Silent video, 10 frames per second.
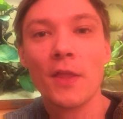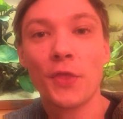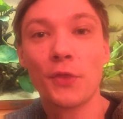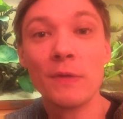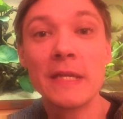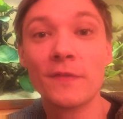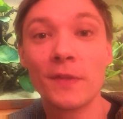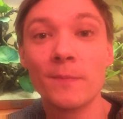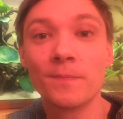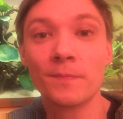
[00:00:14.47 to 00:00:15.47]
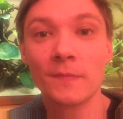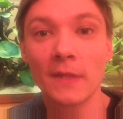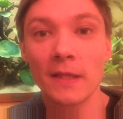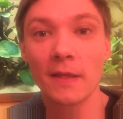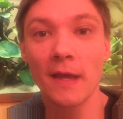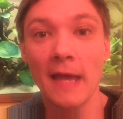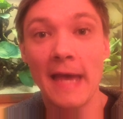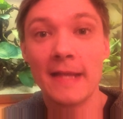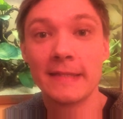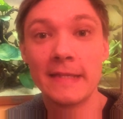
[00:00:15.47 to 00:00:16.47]
3 of them
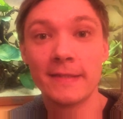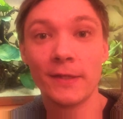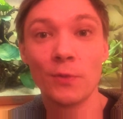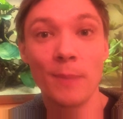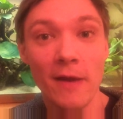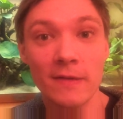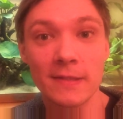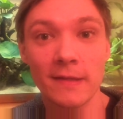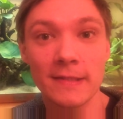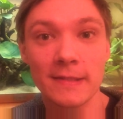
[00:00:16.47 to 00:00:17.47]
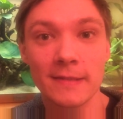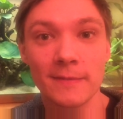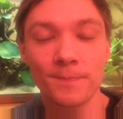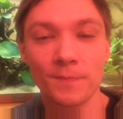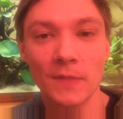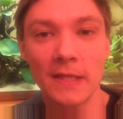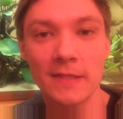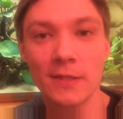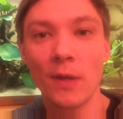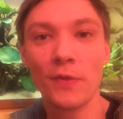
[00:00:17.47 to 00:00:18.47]
had internal parasites.
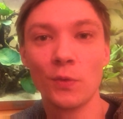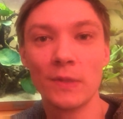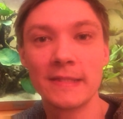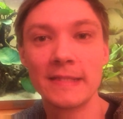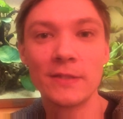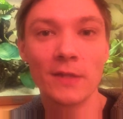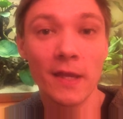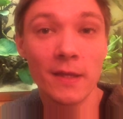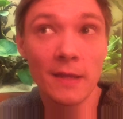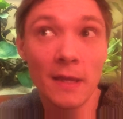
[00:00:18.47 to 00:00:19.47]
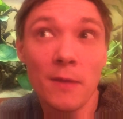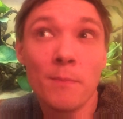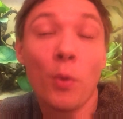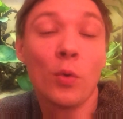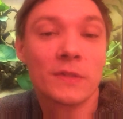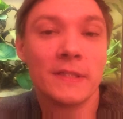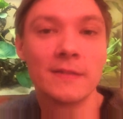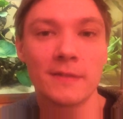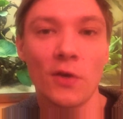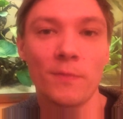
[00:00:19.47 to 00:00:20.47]
So I thought this is an
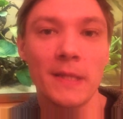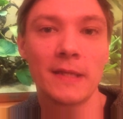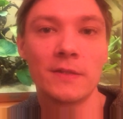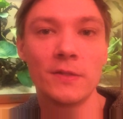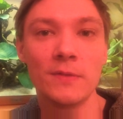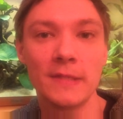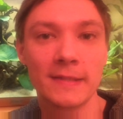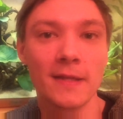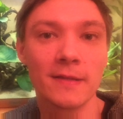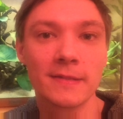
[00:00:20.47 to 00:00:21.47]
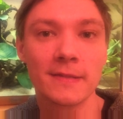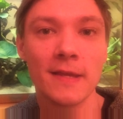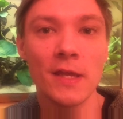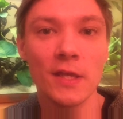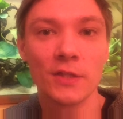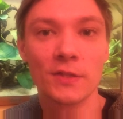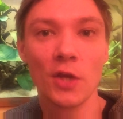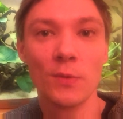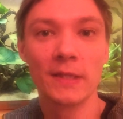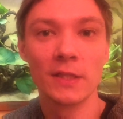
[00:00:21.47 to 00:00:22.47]
important topic to discuss.
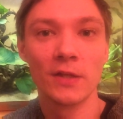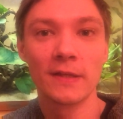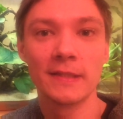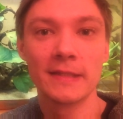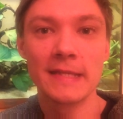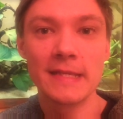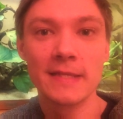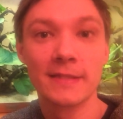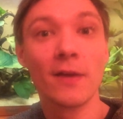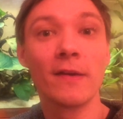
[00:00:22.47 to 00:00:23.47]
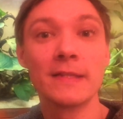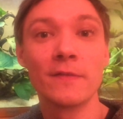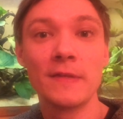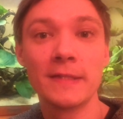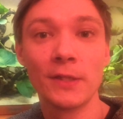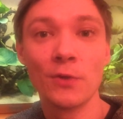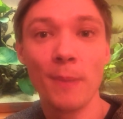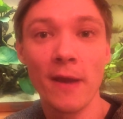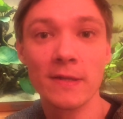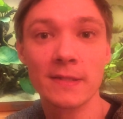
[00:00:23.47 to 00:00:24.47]
So we're going to look at the signs of internal
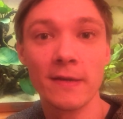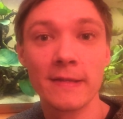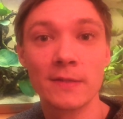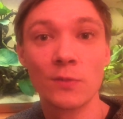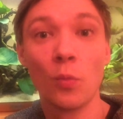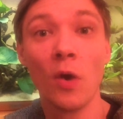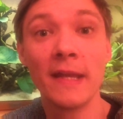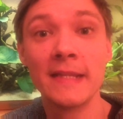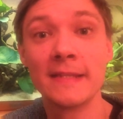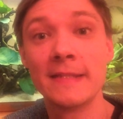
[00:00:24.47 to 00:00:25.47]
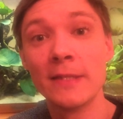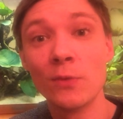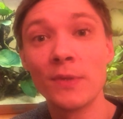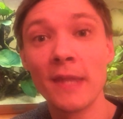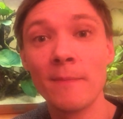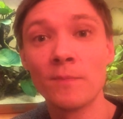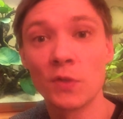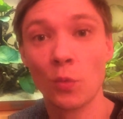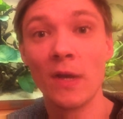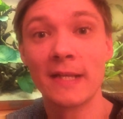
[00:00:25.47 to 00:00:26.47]
parasites, what I did to deal with them,
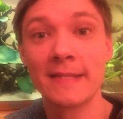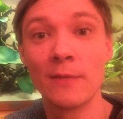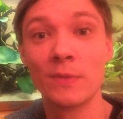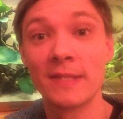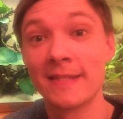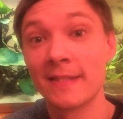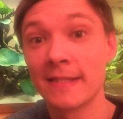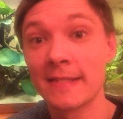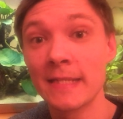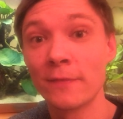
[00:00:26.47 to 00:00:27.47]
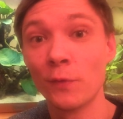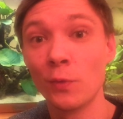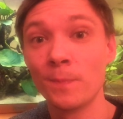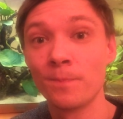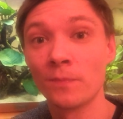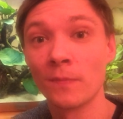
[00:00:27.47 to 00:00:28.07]
to what extent was it successful,